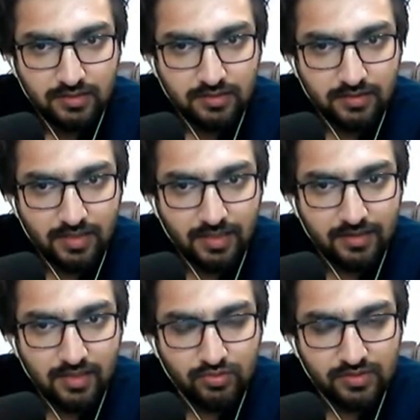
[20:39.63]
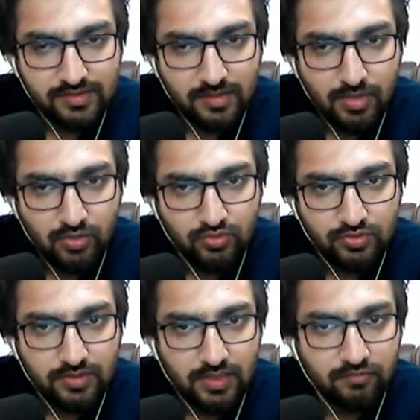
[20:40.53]
Write down this amount
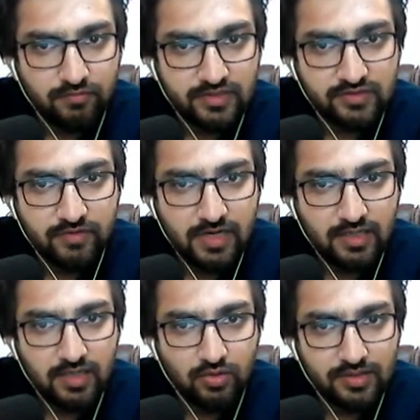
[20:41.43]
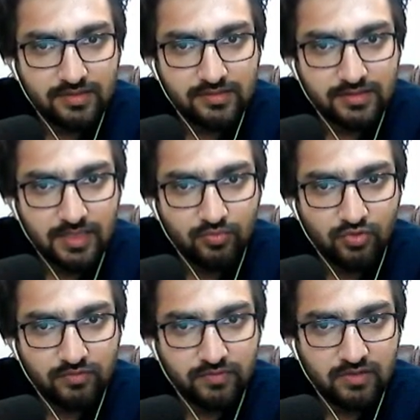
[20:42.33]
and first find out this
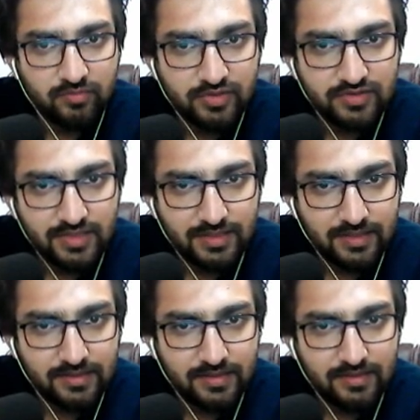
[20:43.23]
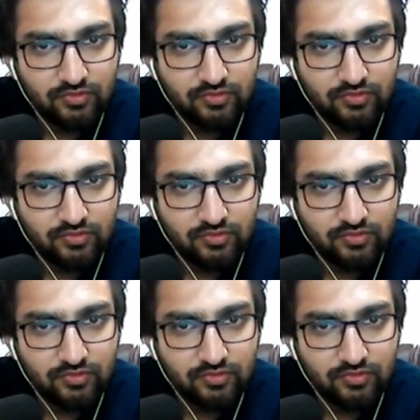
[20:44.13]
10.5% increase.